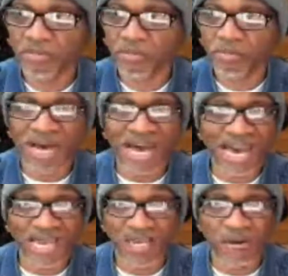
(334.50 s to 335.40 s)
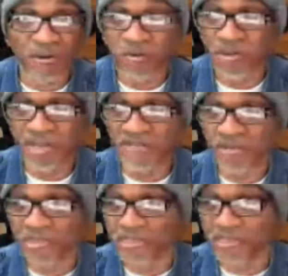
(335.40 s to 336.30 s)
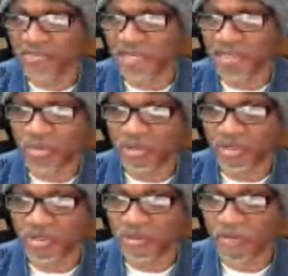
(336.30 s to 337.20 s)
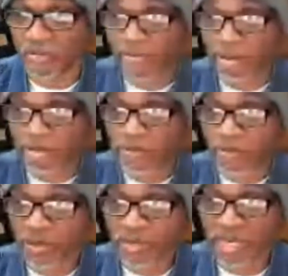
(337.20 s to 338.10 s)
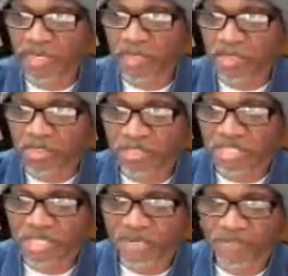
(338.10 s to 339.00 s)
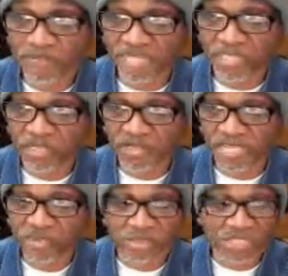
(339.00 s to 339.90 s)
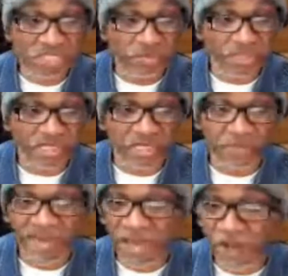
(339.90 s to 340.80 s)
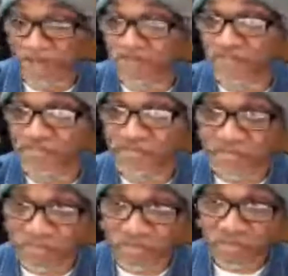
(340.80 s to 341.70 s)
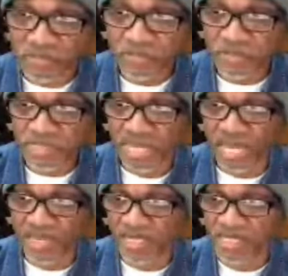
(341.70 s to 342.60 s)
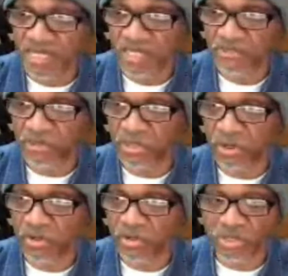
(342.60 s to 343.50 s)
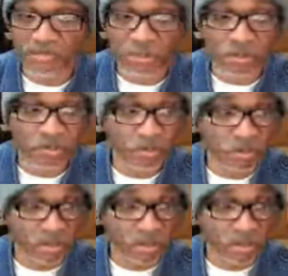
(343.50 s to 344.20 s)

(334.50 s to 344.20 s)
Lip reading: bio or whatever is available. Okay, so this is the information. So this is what this is about. And this is for those of you,